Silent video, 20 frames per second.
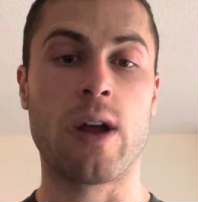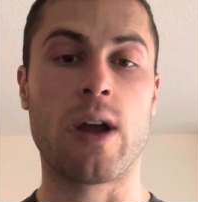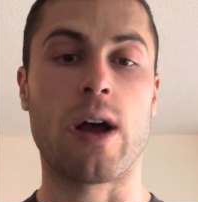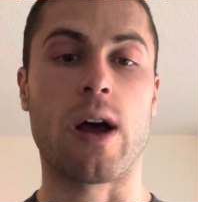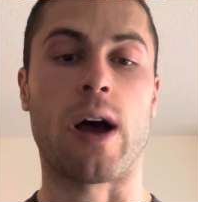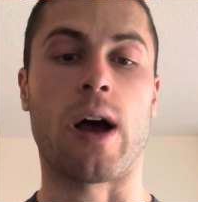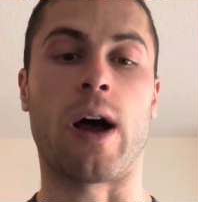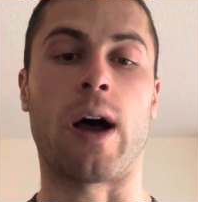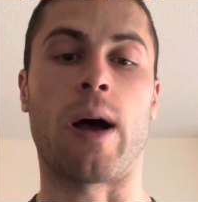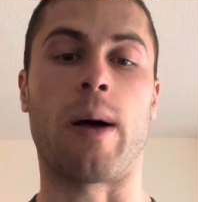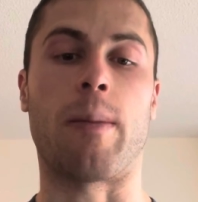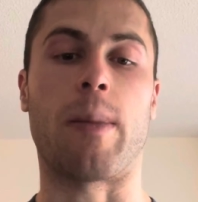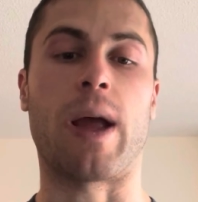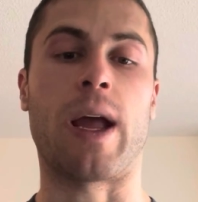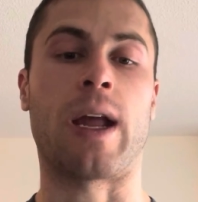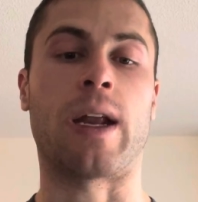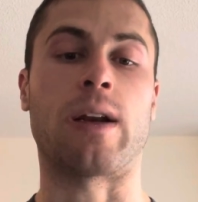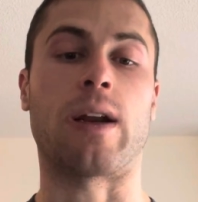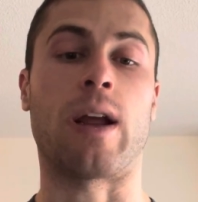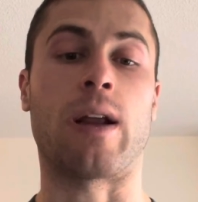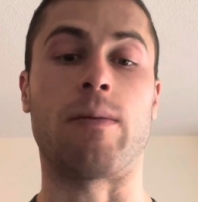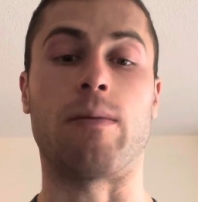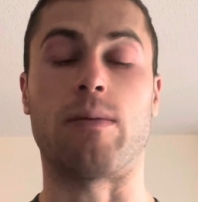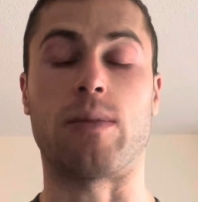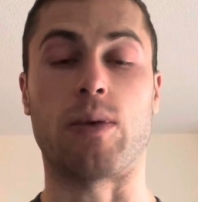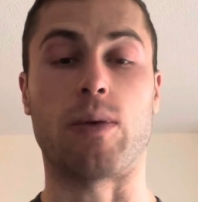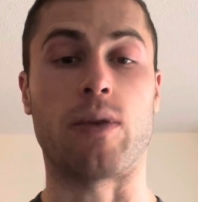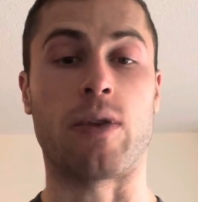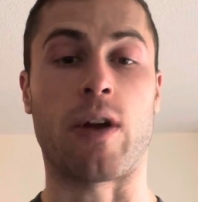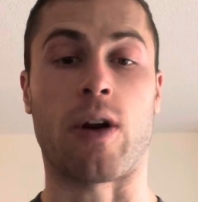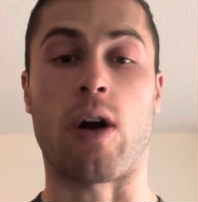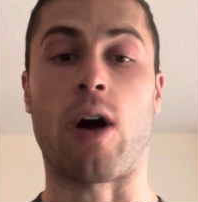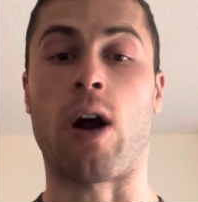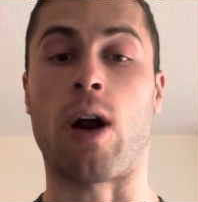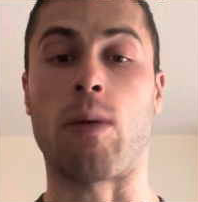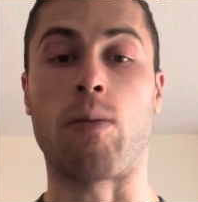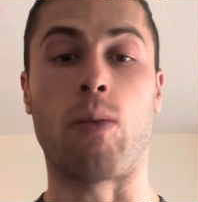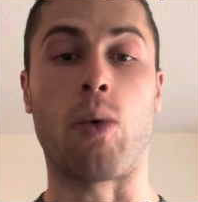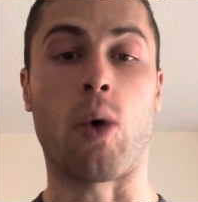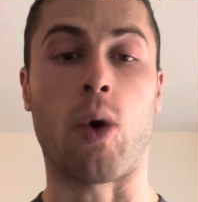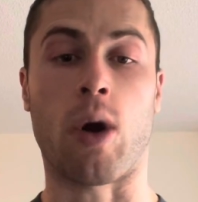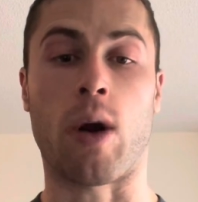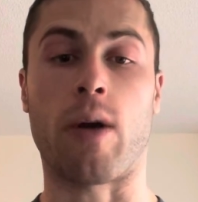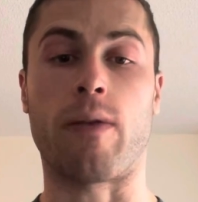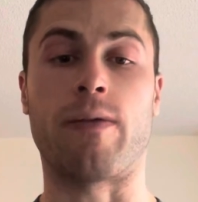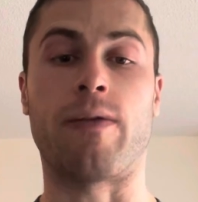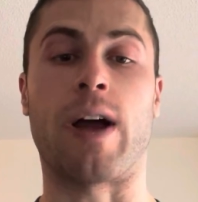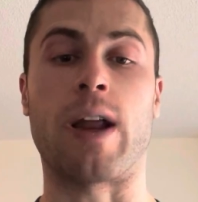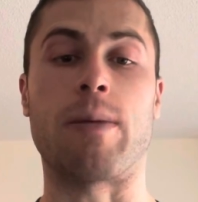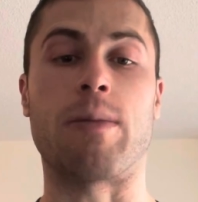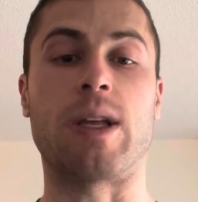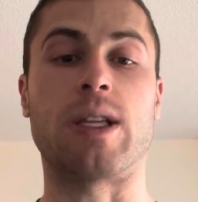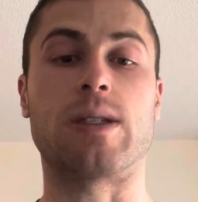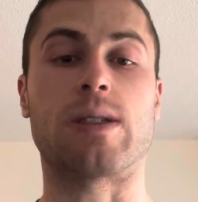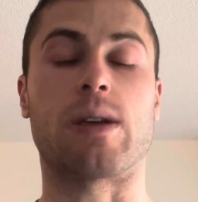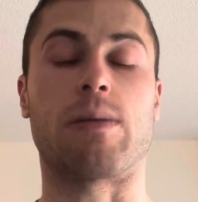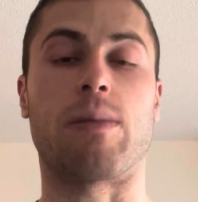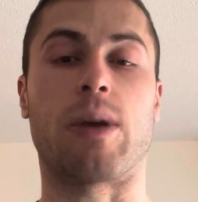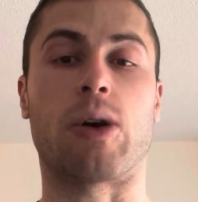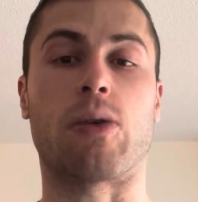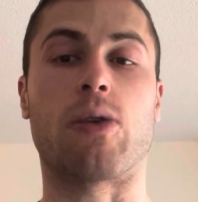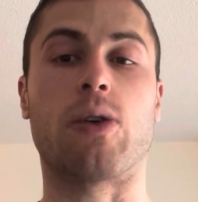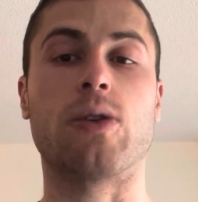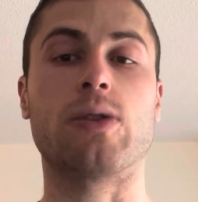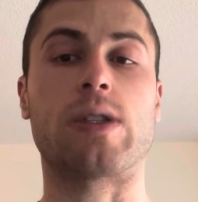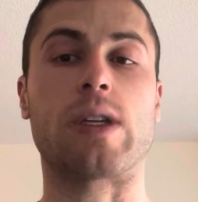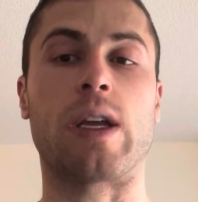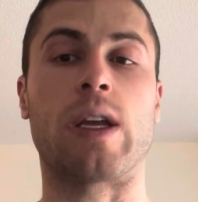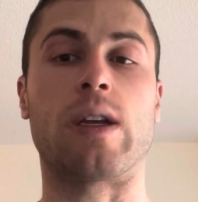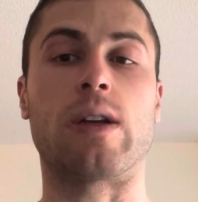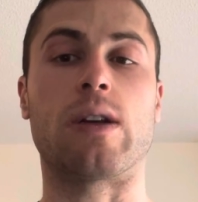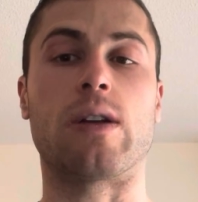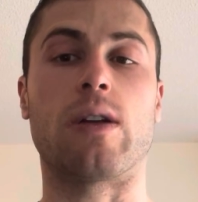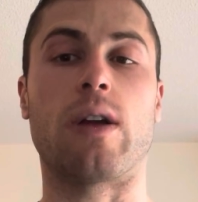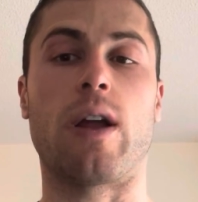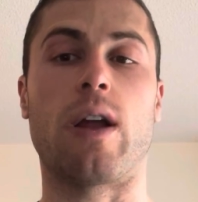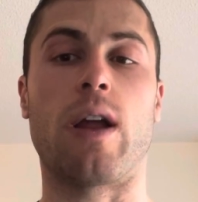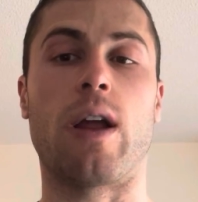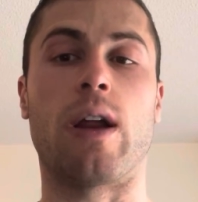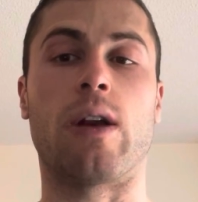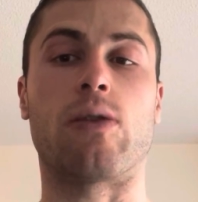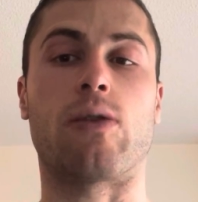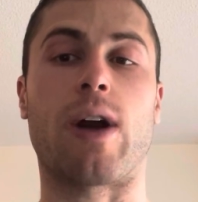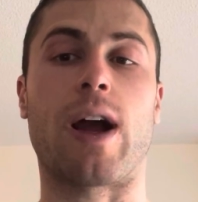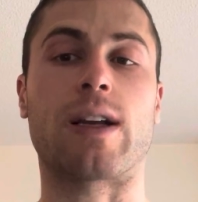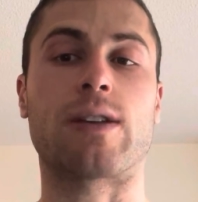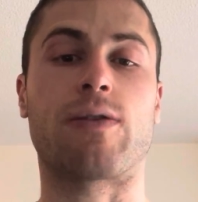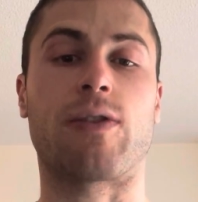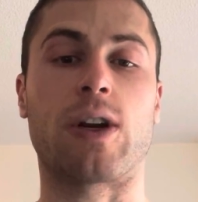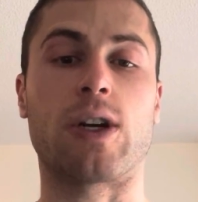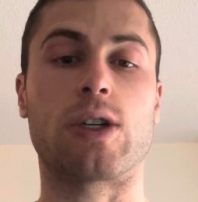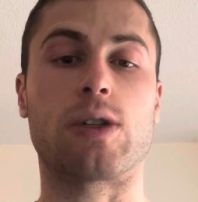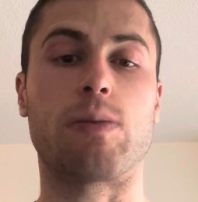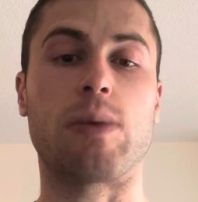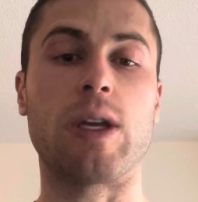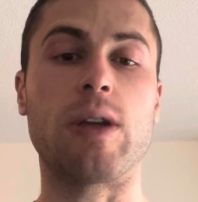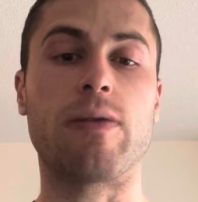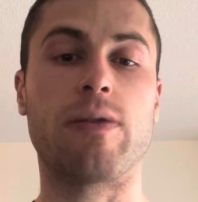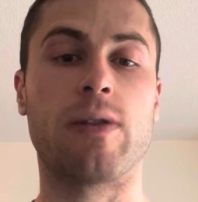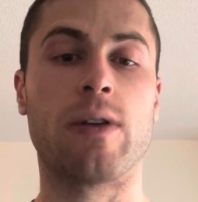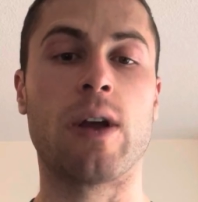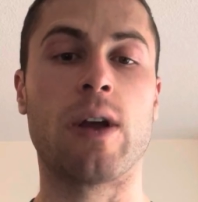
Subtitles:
And there are more vitamins and minerals in grass-finished beef.